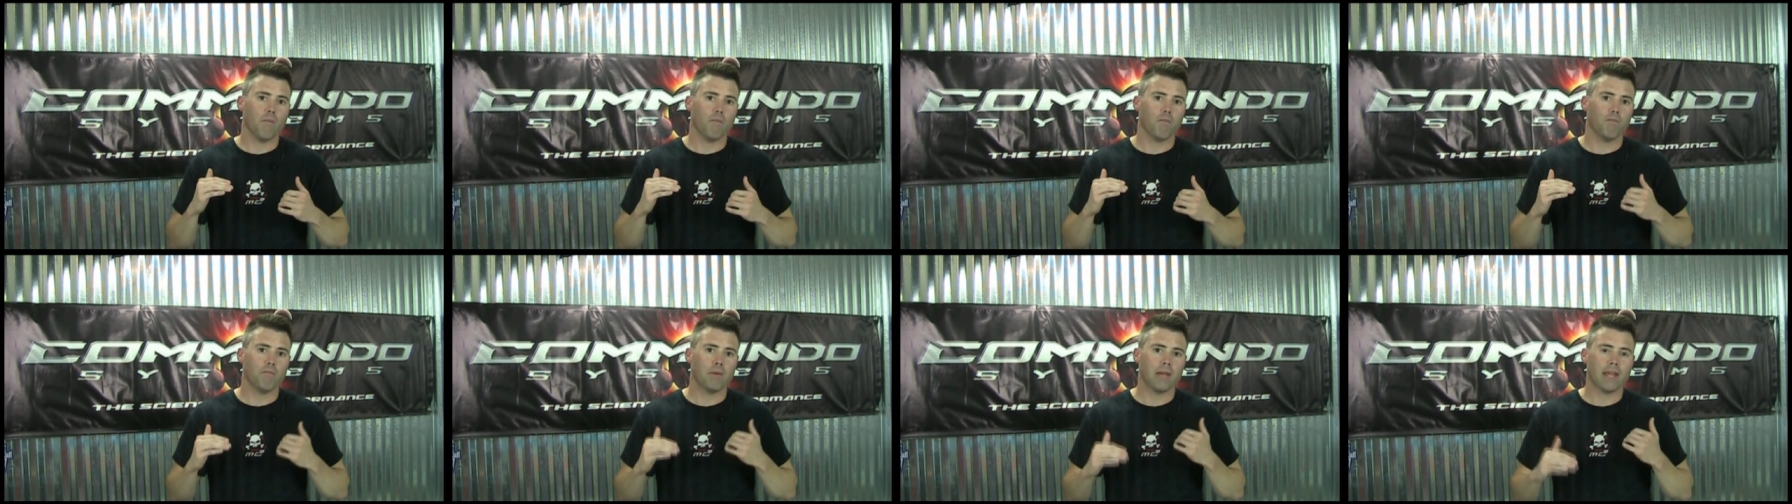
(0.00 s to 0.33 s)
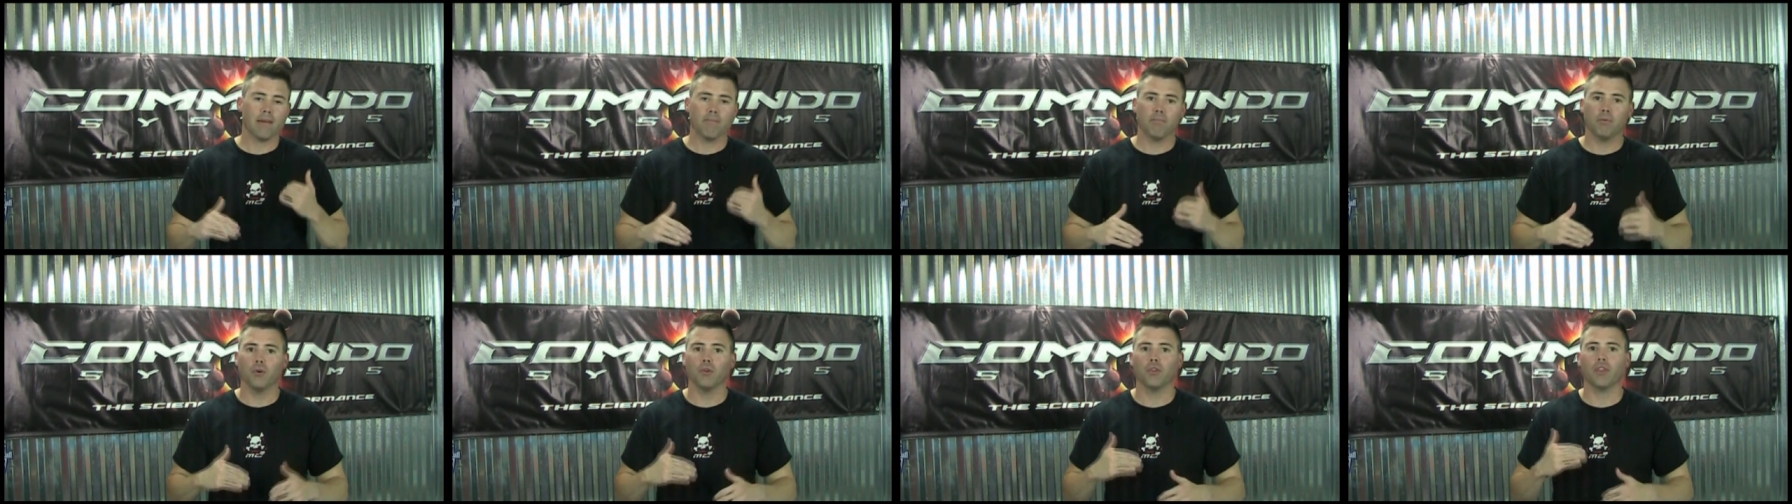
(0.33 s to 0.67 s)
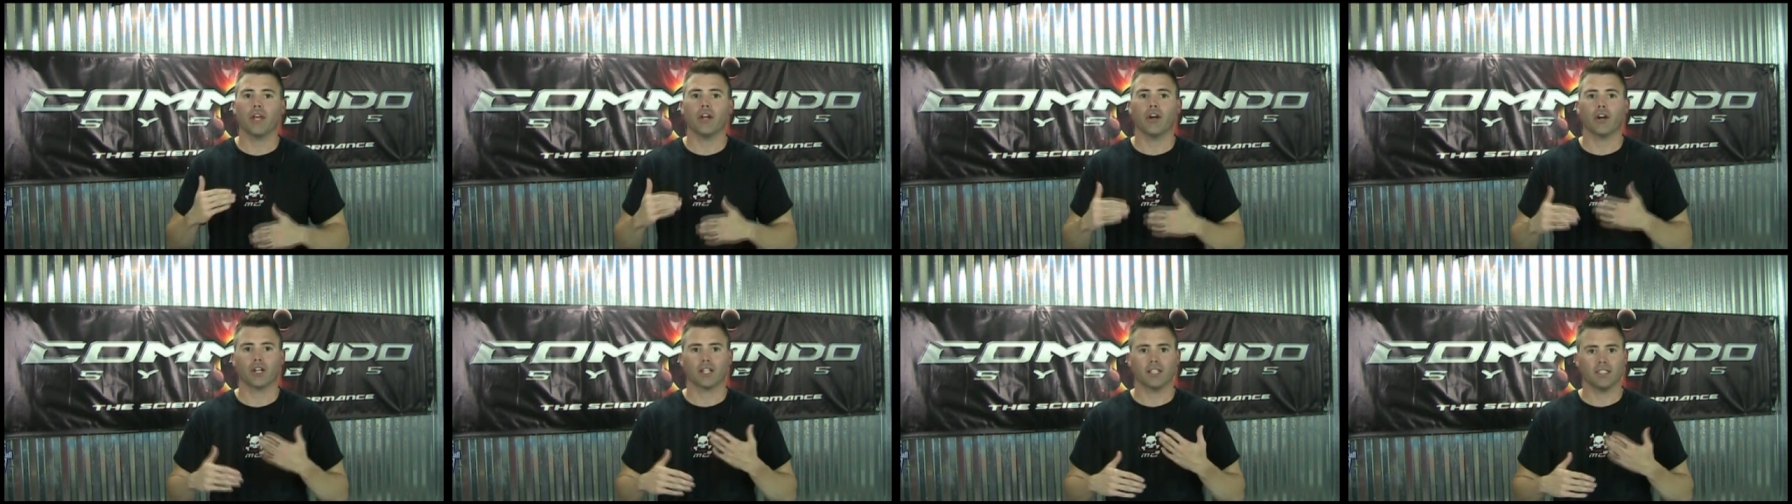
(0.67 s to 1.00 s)
people
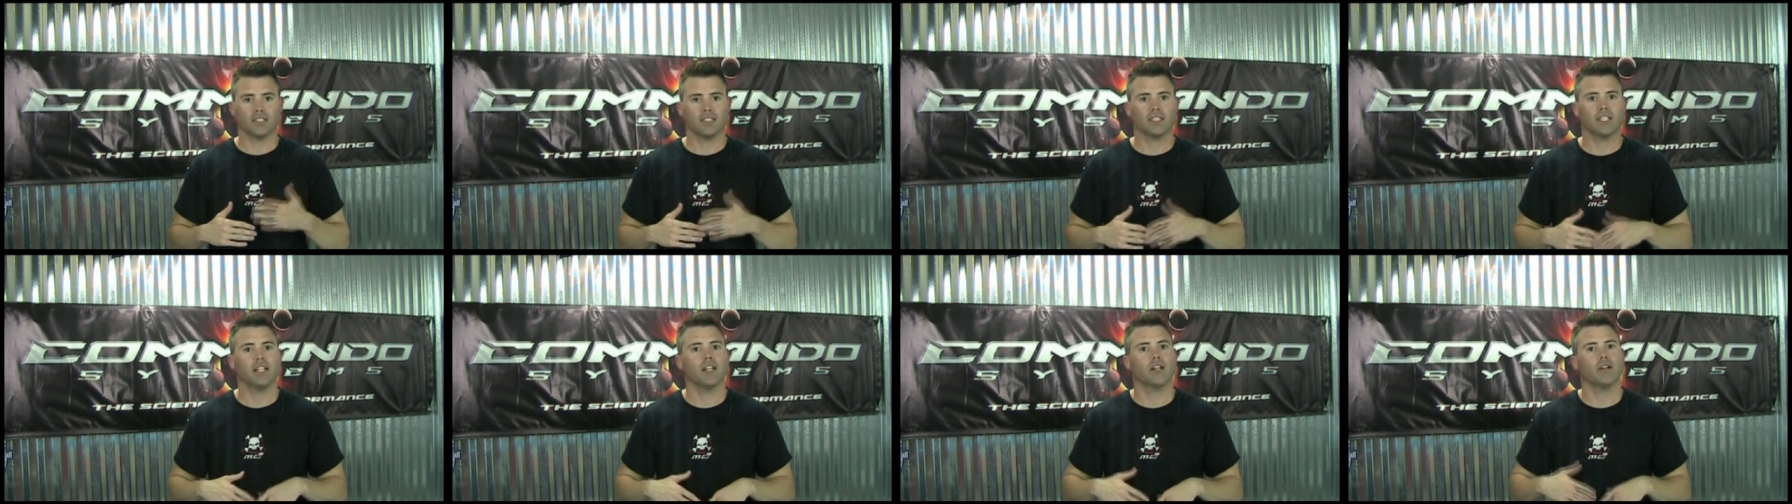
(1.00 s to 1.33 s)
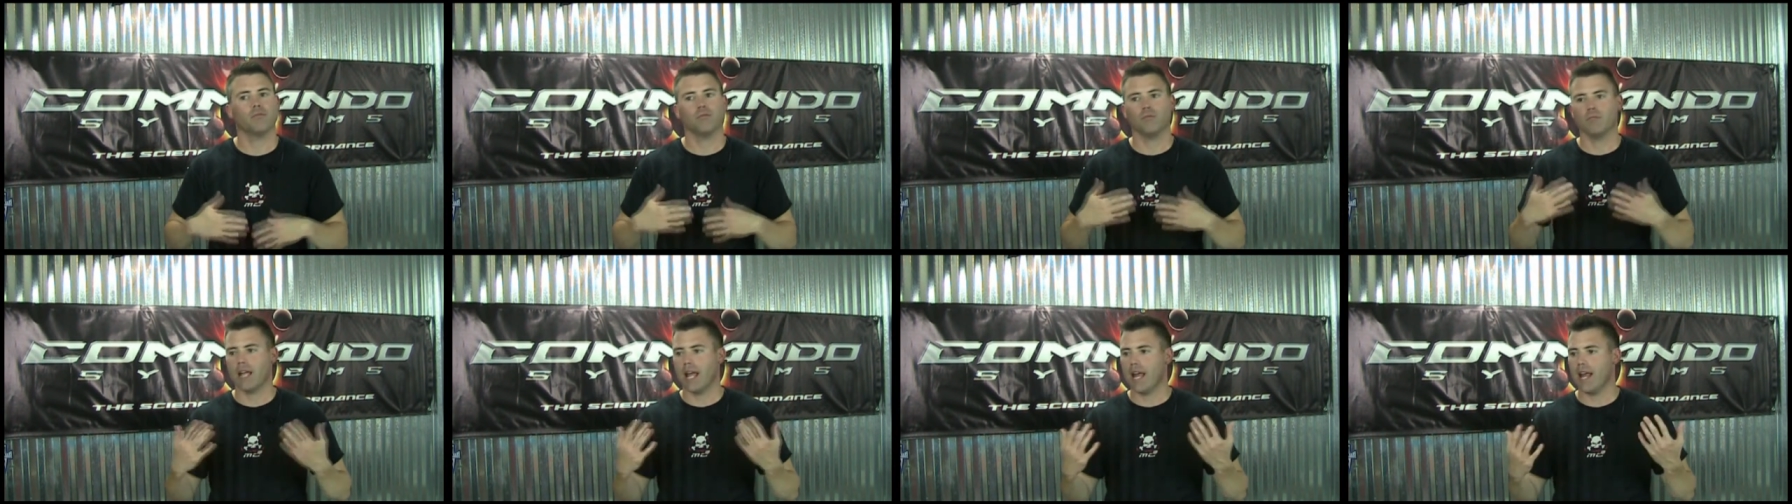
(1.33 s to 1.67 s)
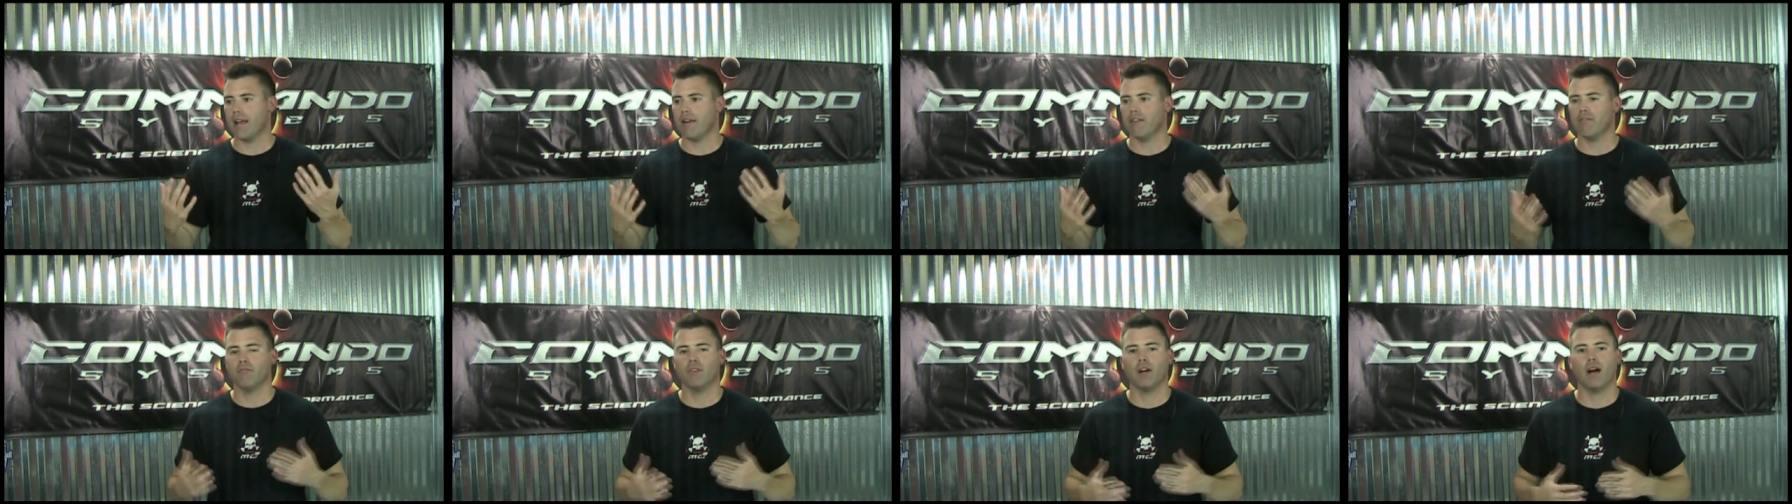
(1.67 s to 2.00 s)
that are considered, hey,